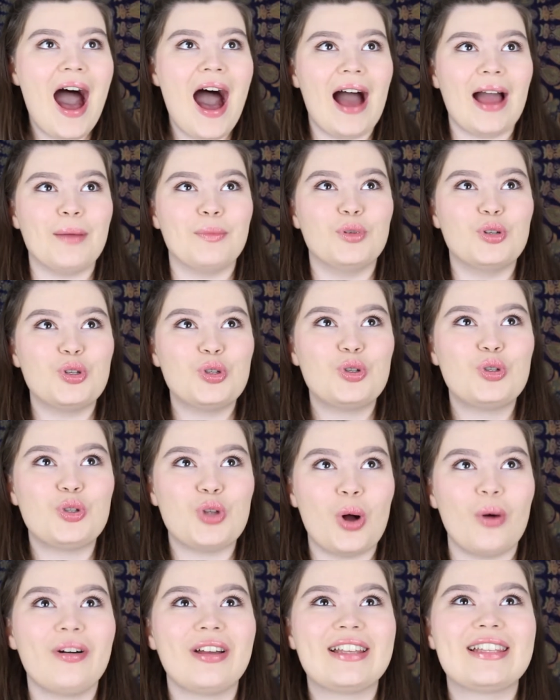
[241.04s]
I'm
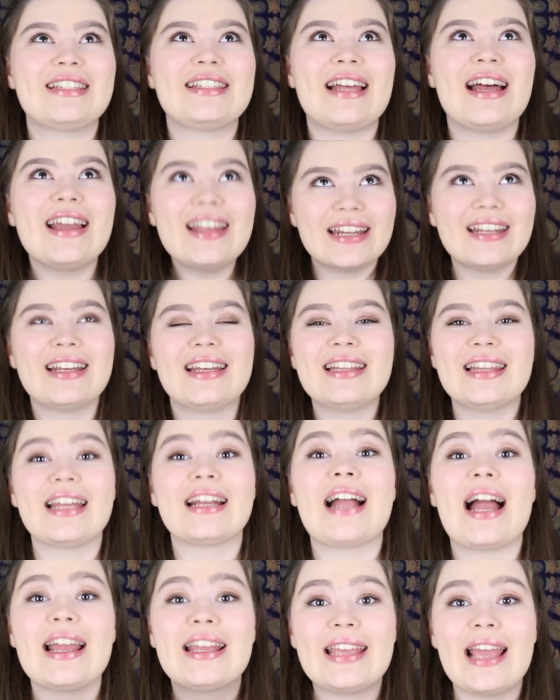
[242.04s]
so excited.
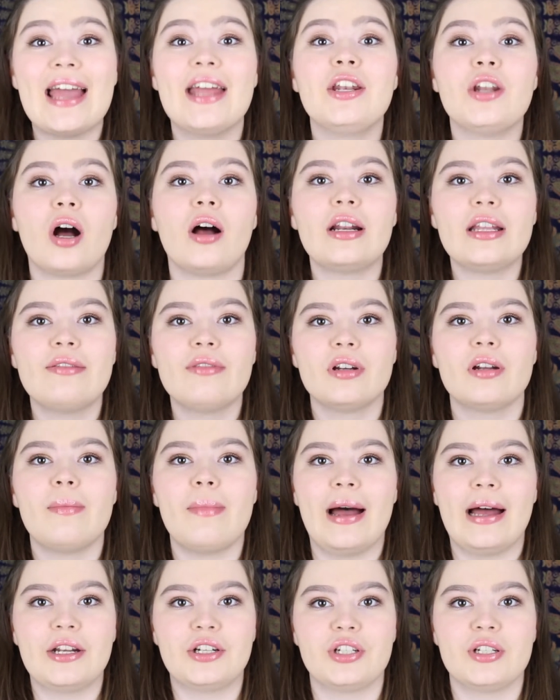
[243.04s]
Like, I cannot even
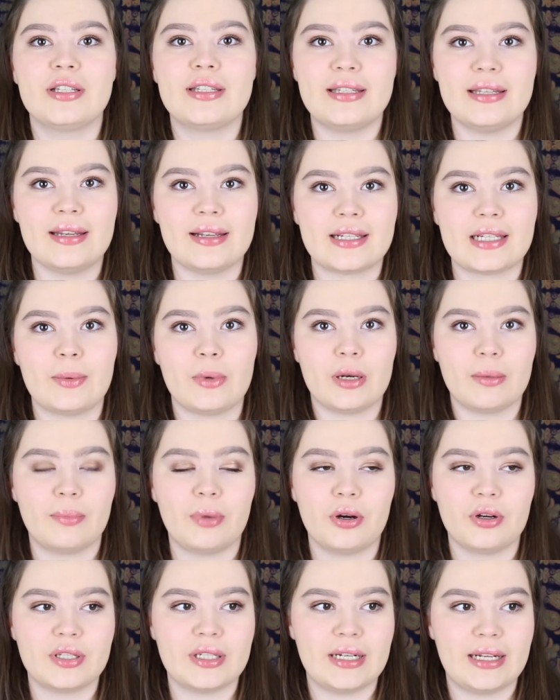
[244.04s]
imagine seeing someone in
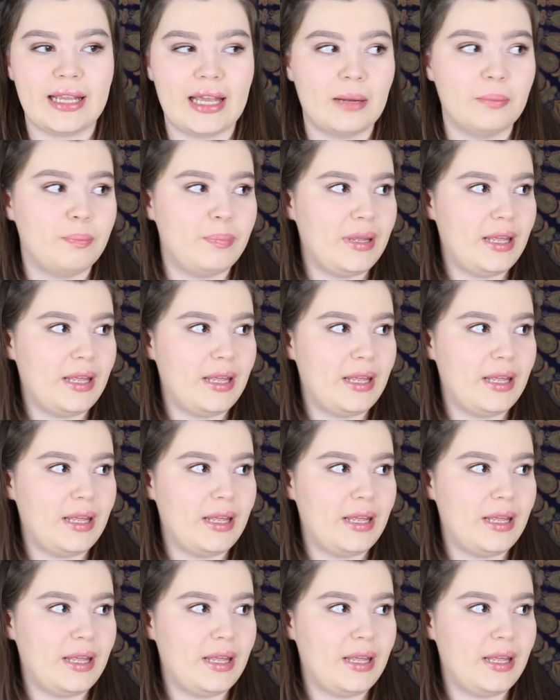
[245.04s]
person again,